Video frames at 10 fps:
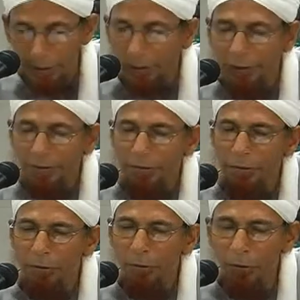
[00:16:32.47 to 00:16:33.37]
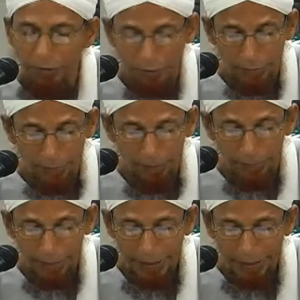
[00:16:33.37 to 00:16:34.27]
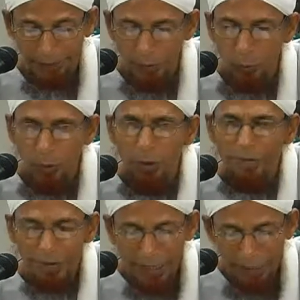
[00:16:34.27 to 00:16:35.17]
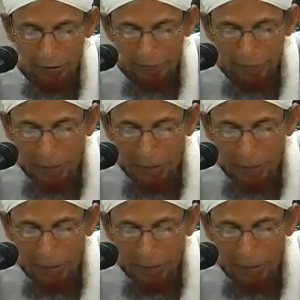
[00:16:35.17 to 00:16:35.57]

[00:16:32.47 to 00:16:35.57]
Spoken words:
This thought is the worst kind of